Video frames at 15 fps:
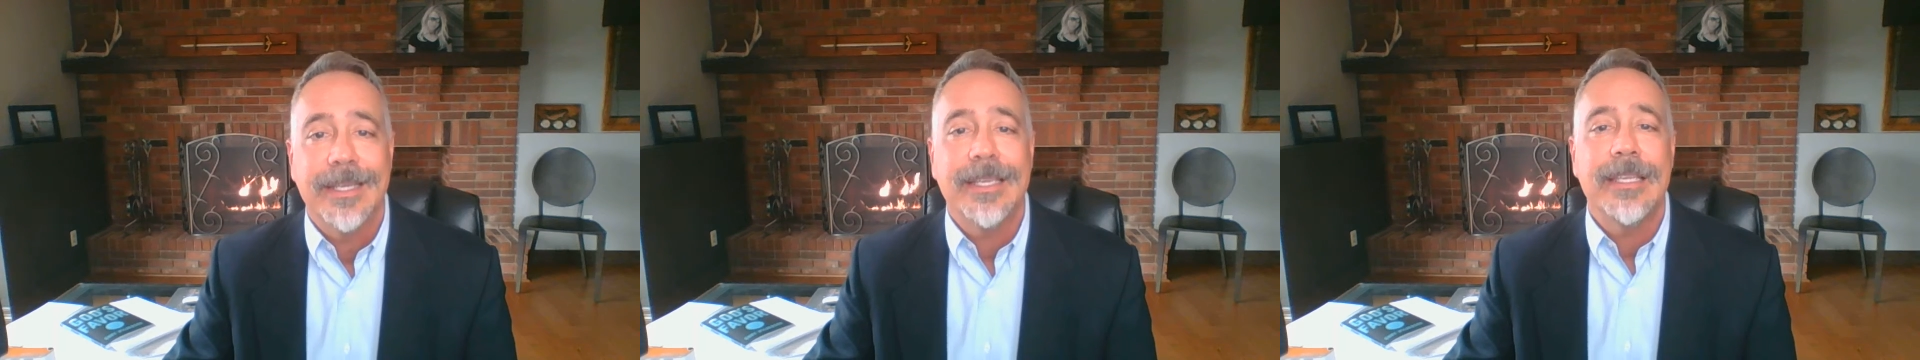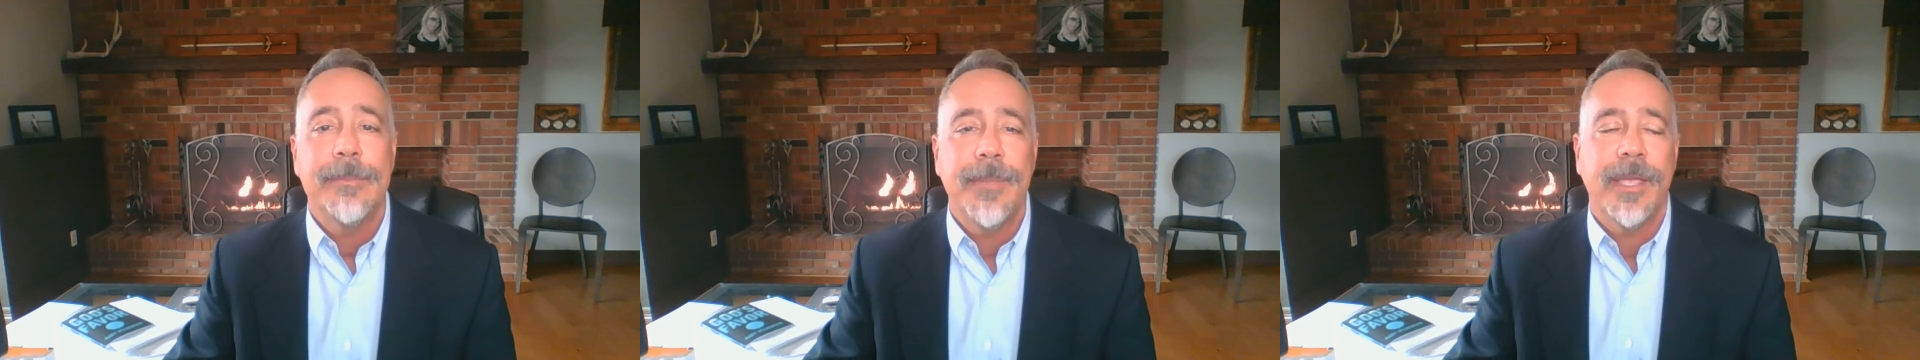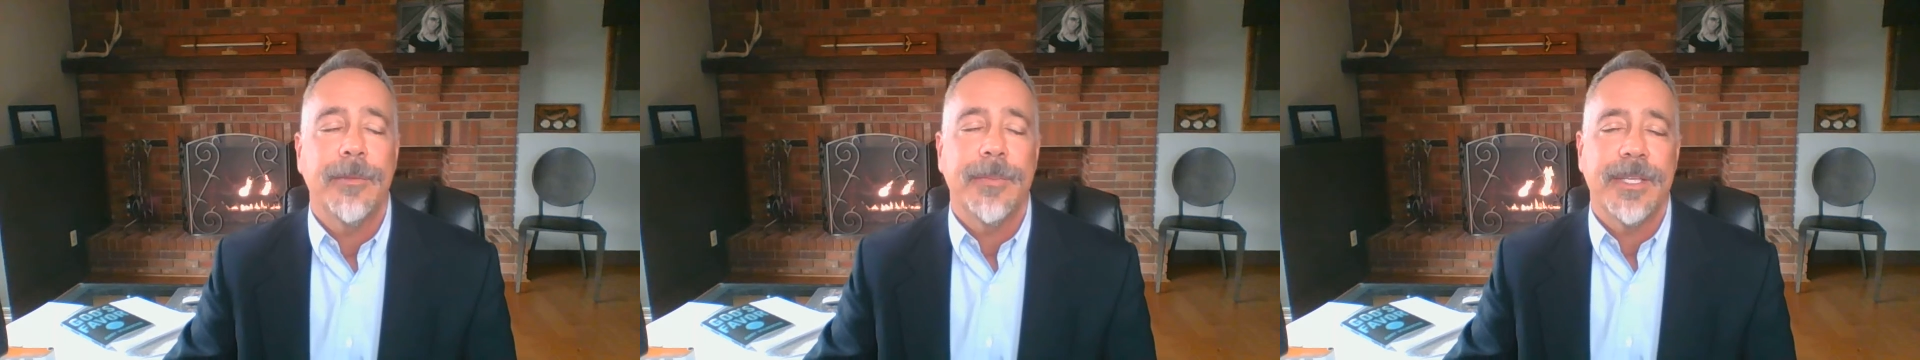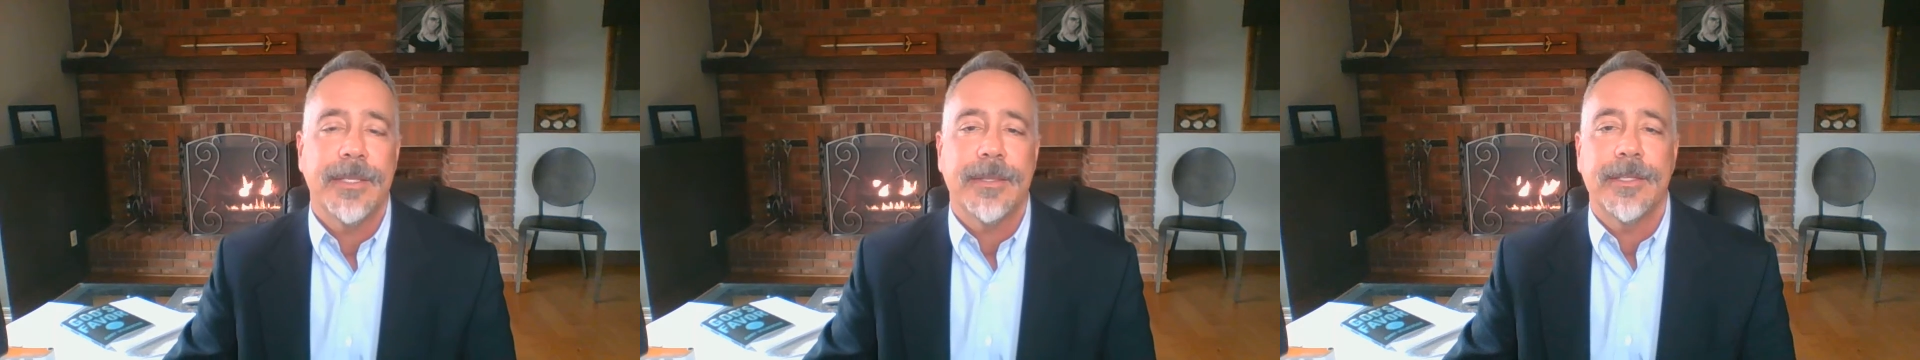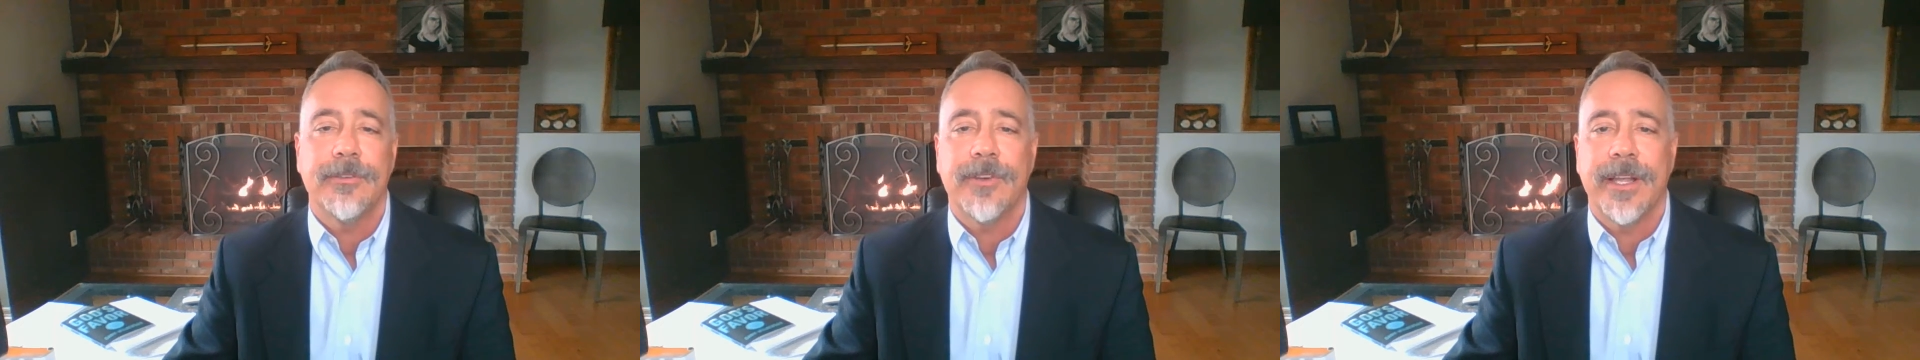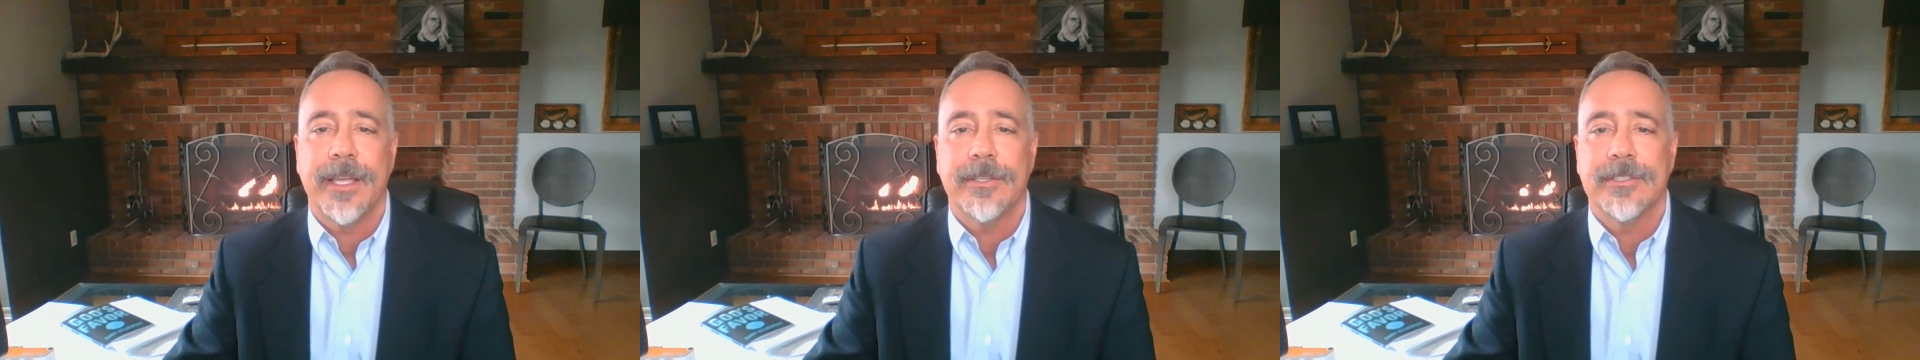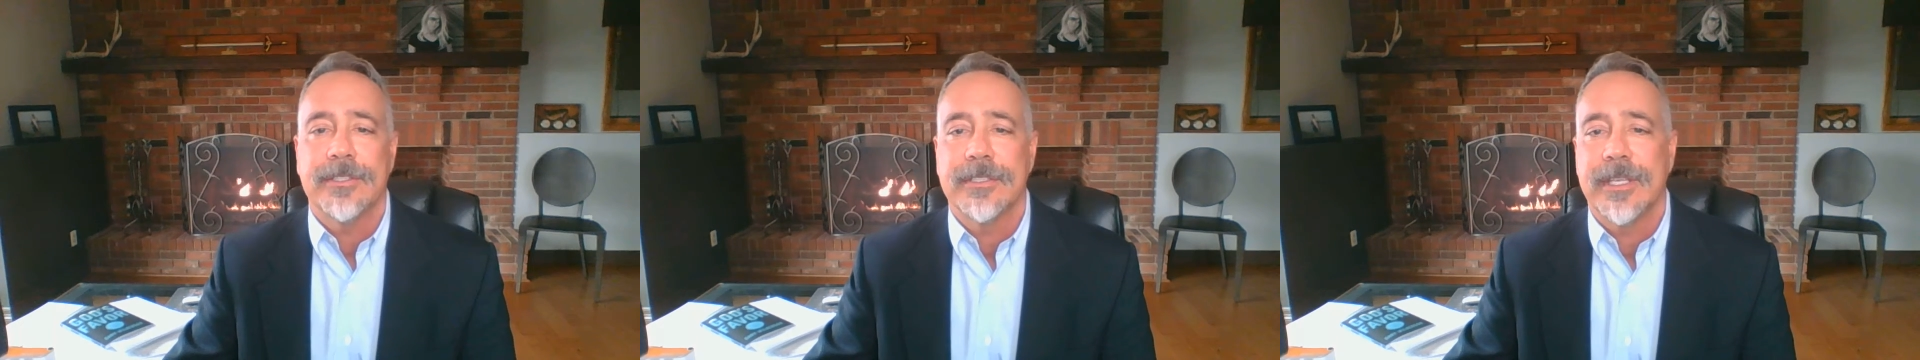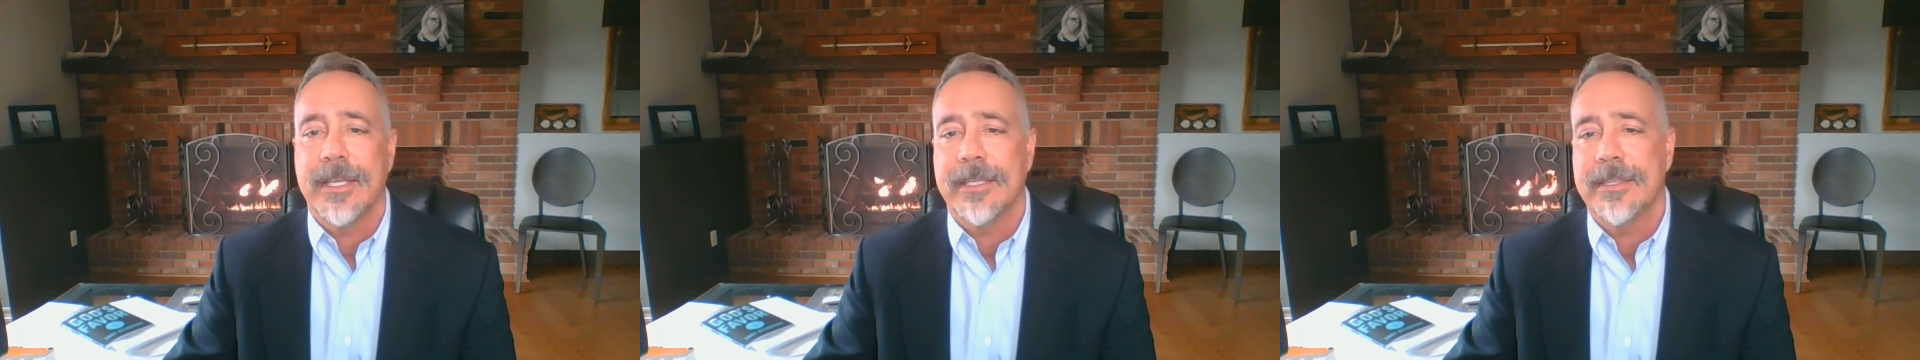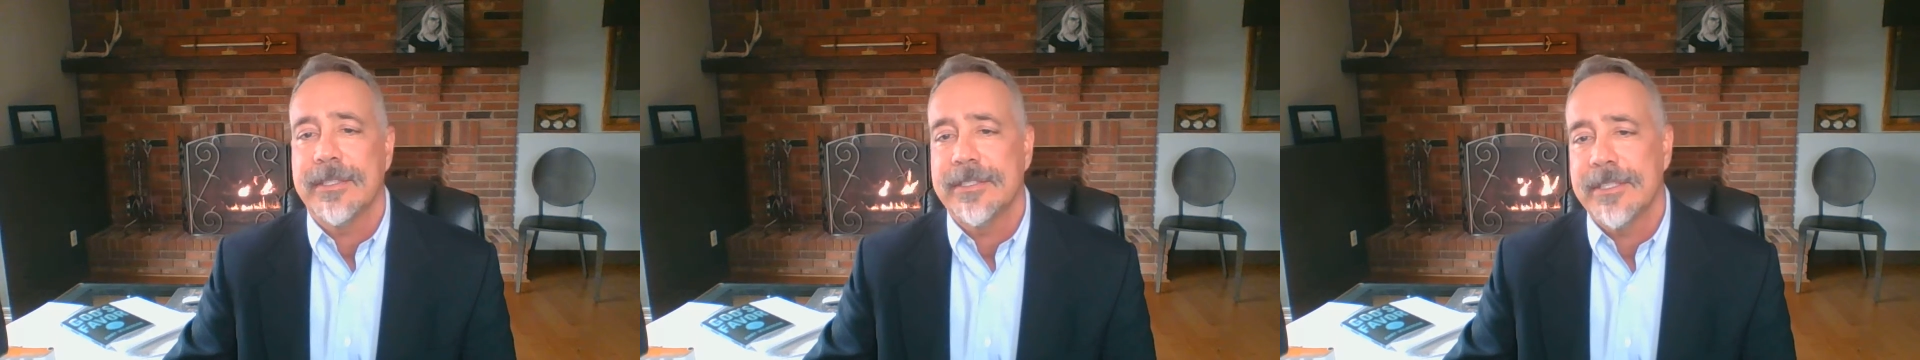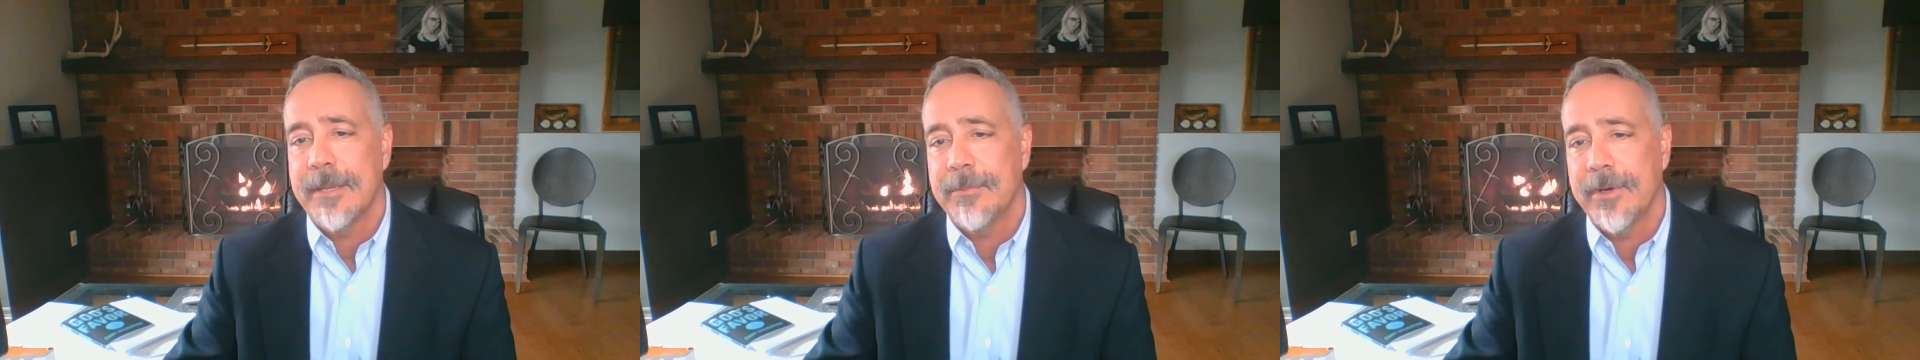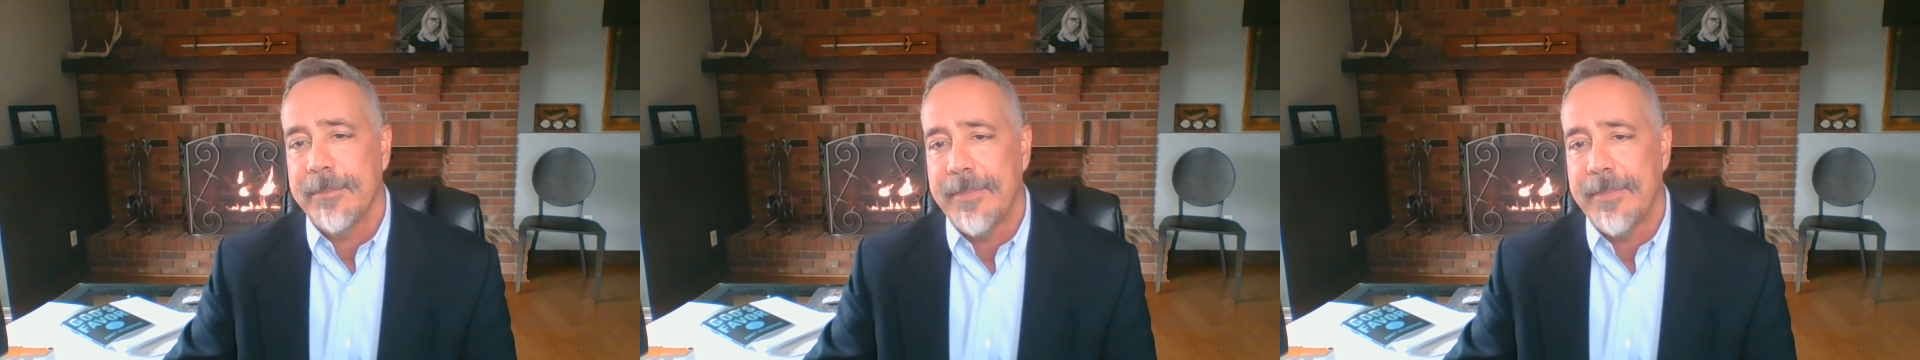email me at the address at the summary